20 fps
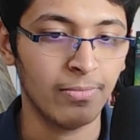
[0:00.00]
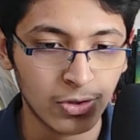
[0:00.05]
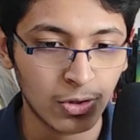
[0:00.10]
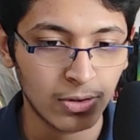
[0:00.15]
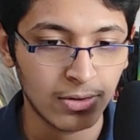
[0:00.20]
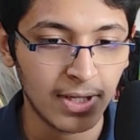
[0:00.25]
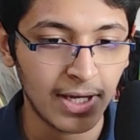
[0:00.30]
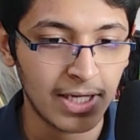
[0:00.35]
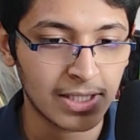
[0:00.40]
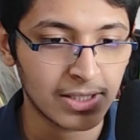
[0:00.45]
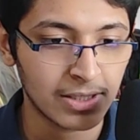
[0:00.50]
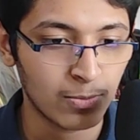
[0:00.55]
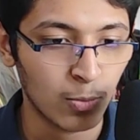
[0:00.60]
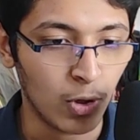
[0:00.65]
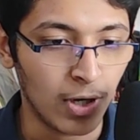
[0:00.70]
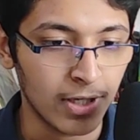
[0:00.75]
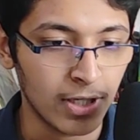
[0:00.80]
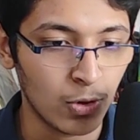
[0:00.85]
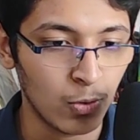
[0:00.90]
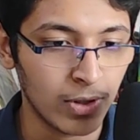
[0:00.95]
So there's
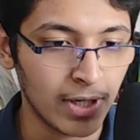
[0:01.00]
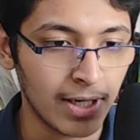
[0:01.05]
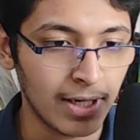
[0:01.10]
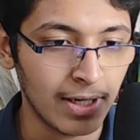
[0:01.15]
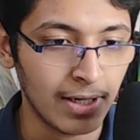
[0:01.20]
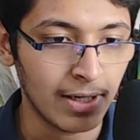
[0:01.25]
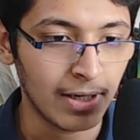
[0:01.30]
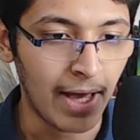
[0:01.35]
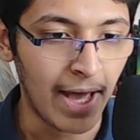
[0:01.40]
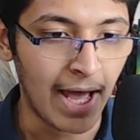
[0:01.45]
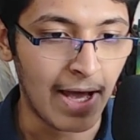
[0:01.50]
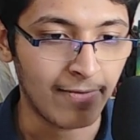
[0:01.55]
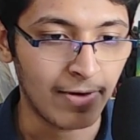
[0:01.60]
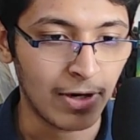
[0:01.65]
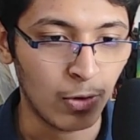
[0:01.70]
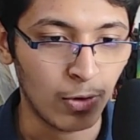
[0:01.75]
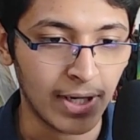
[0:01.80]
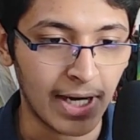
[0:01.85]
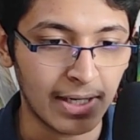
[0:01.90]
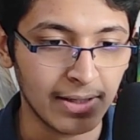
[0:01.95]
what you can have a
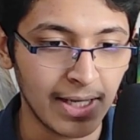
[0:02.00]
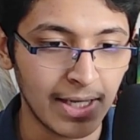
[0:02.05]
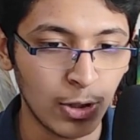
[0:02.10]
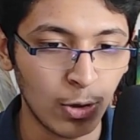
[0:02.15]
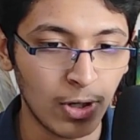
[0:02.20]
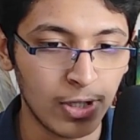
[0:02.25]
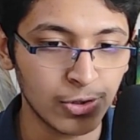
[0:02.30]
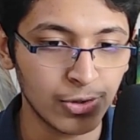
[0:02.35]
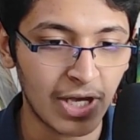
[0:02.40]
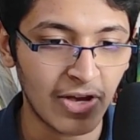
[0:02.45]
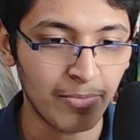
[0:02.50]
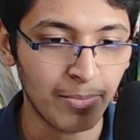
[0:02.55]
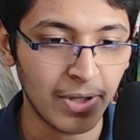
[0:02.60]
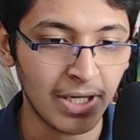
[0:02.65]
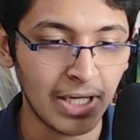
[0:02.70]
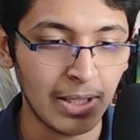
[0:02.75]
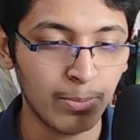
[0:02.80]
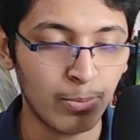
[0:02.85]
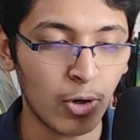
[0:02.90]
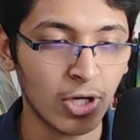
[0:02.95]
look at. Then you also have
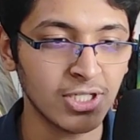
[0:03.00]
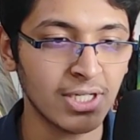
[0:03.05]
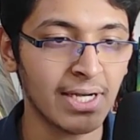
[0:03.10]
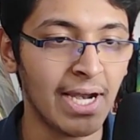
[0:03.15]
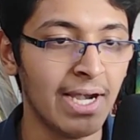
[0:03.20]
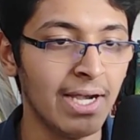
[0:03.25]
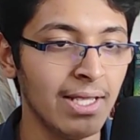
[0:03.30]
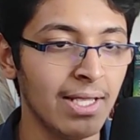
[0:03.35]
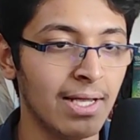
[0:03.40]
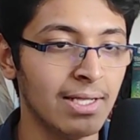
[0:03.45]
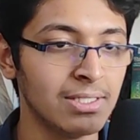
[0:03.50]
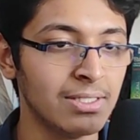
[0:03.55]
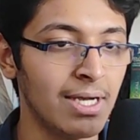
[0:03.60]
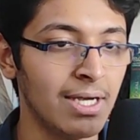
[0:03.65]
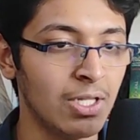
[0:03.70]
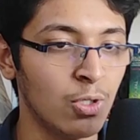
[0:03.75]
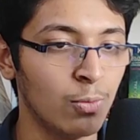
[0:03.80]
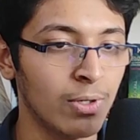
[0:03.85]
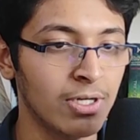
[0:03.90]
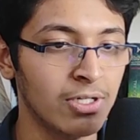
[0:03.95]
many project ideas
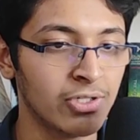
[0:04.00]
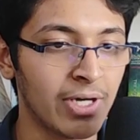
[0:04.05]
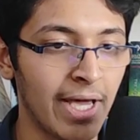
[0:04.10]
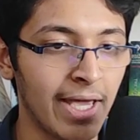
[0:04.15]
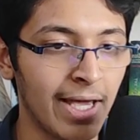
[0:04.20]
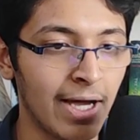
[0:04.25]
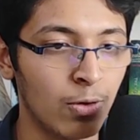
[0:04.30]
that you can try